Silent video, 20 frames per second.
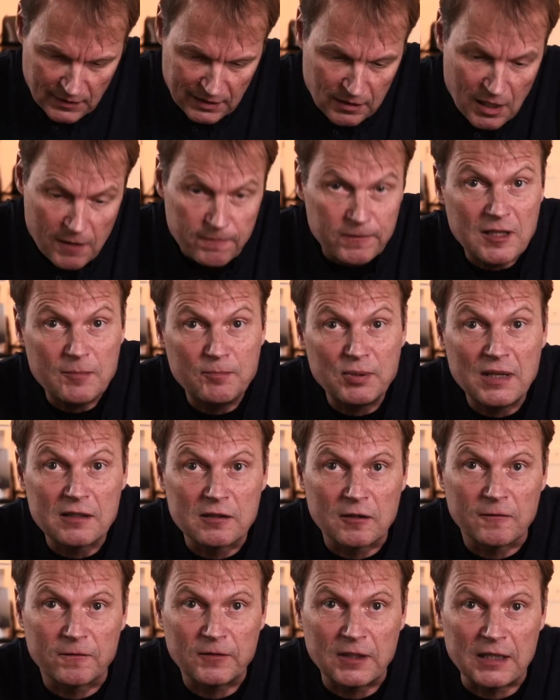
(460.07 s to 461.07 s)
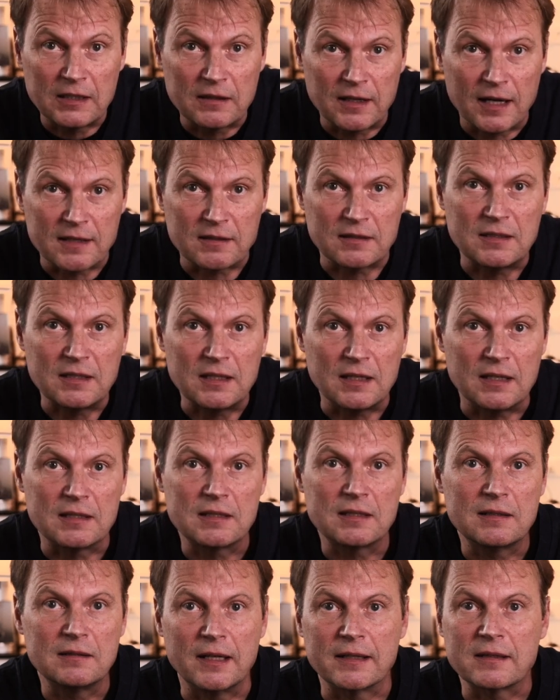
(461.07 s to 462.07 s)
lovely piece of kit as it
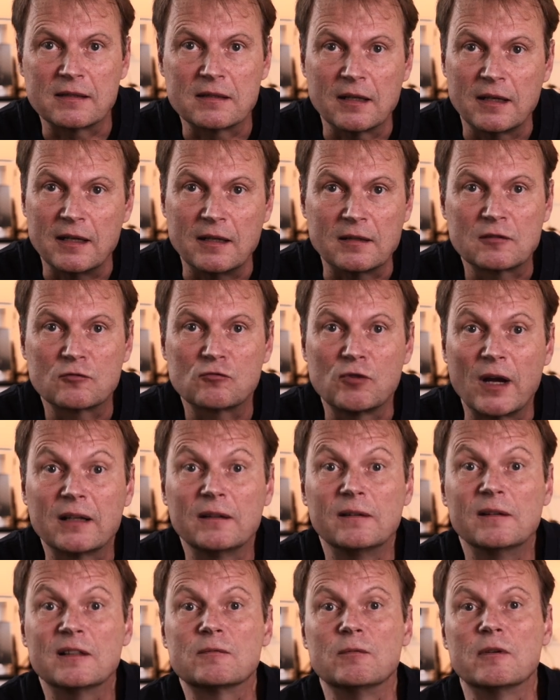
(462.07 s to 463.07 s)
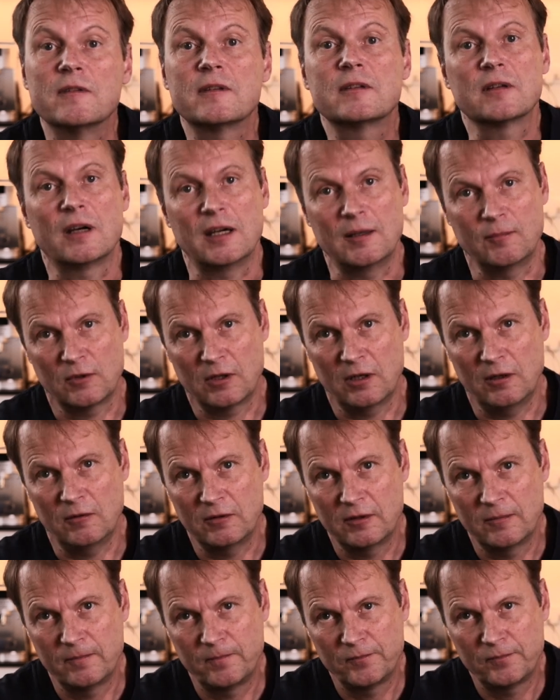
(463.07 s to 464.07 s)
is, let's say struggles with timecode.